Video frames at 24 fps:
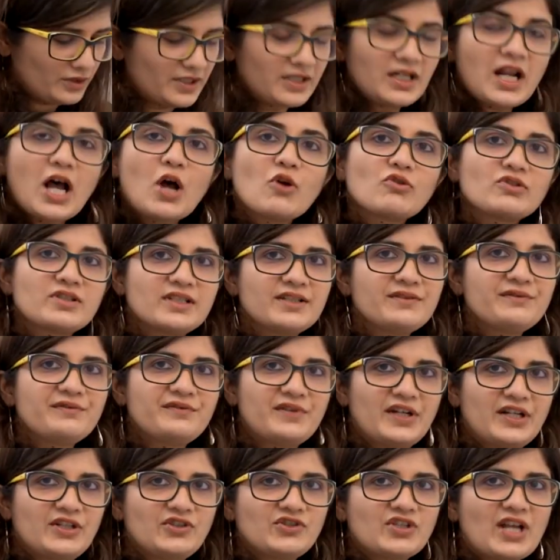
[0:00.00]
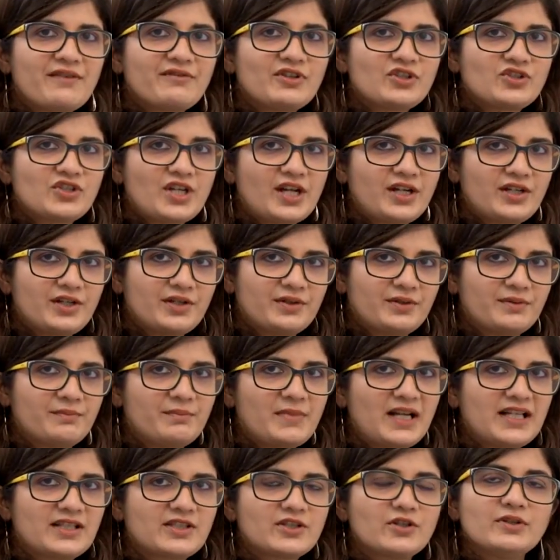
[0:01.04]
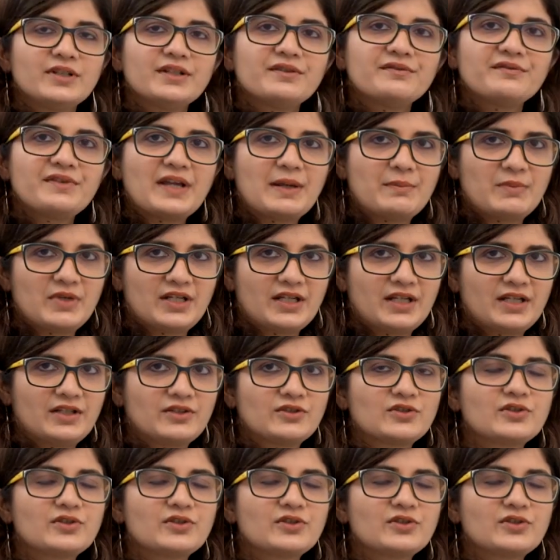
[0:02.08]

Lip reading: the nouns in French have a gender, masculine, feminine.